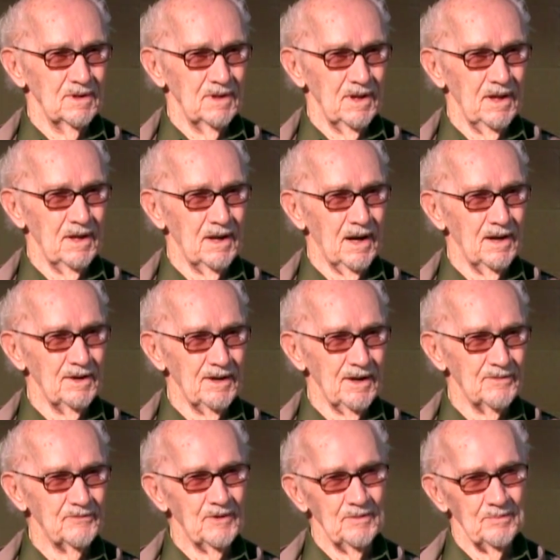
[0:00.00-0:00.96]
in our
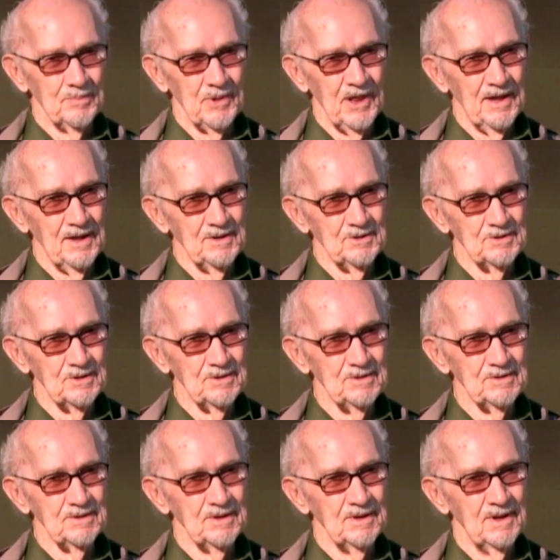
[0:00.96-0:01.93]
different
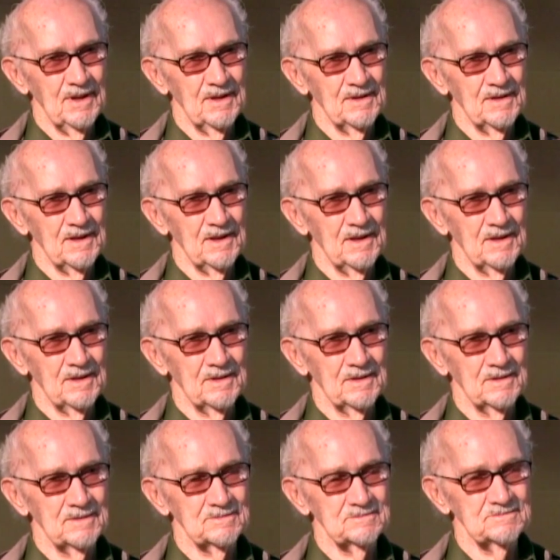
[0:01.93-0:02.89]
places, and
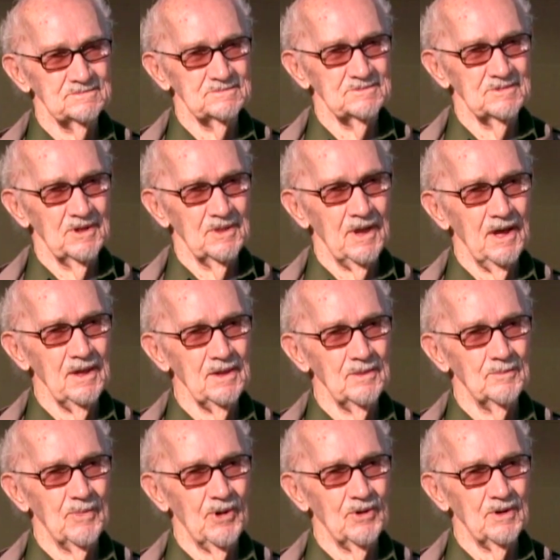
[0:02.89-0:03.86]
a lot of
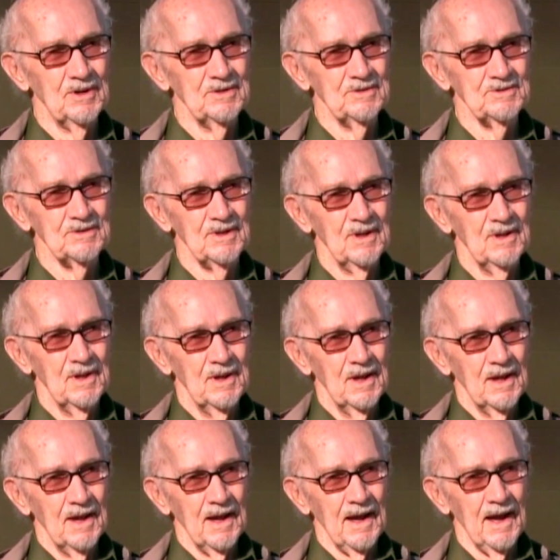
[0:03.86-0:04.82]
the boys,
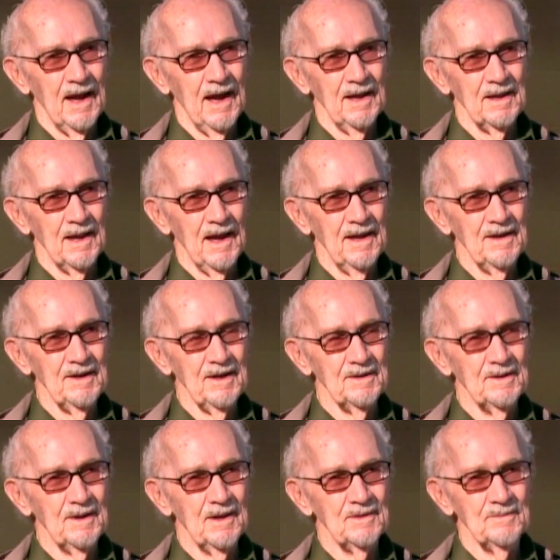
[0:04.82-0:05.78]
I
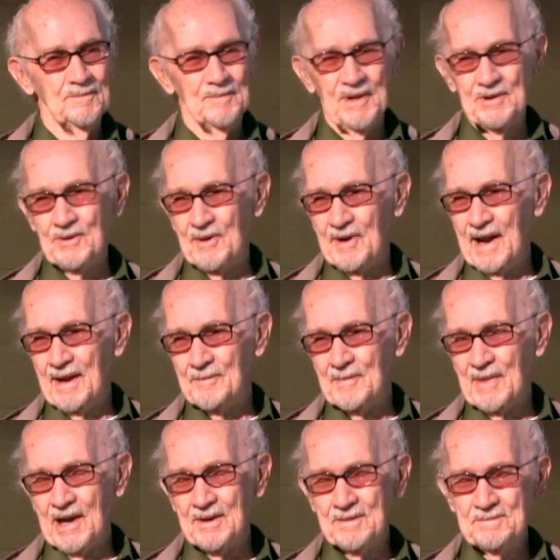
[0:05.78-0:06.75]
did nothing but grab
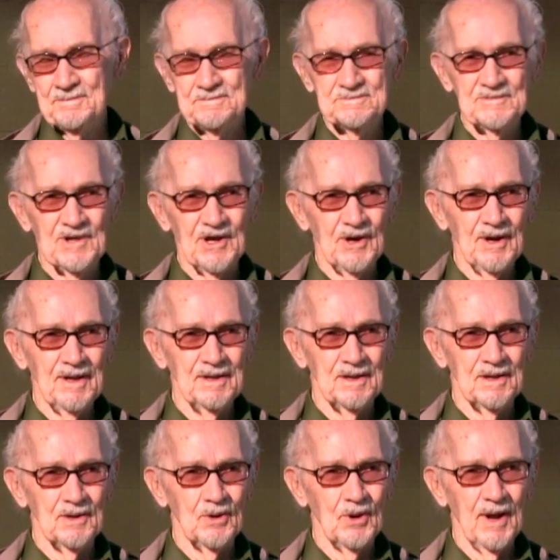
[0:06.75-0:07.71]
my gun
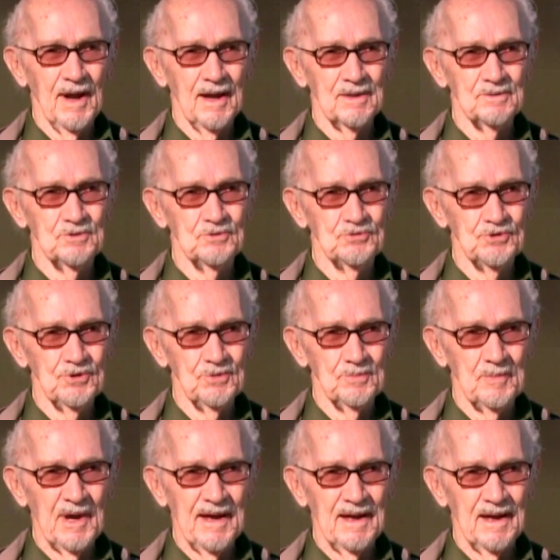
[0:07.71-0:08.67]
and go out and
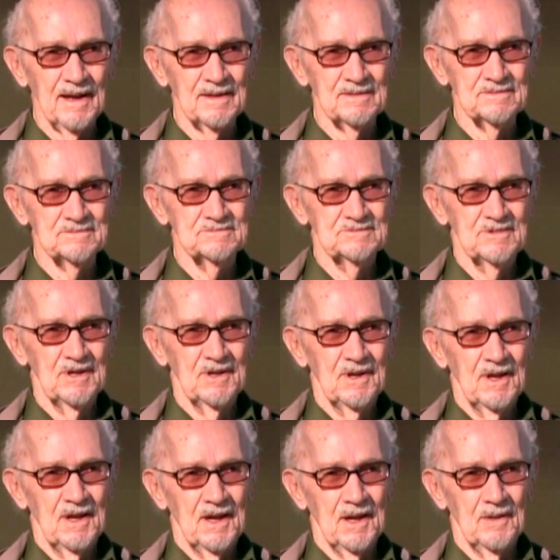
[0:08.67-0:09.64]
shoot back.
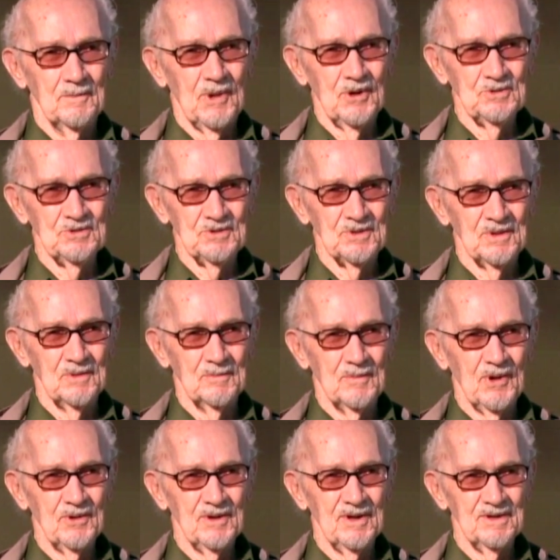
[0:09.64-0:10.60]
And most of the
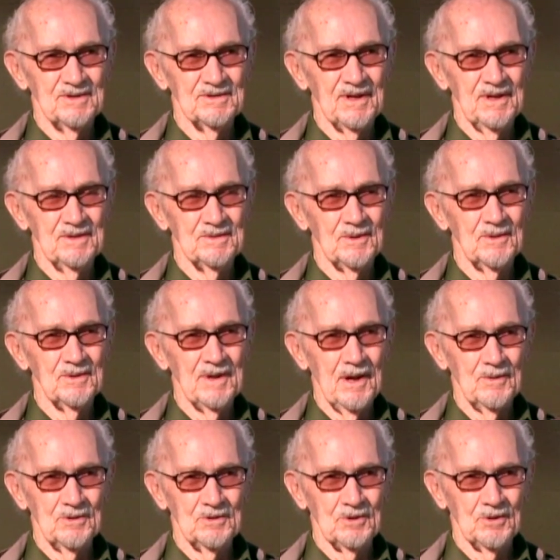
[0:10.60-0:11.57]
boys, they thought I was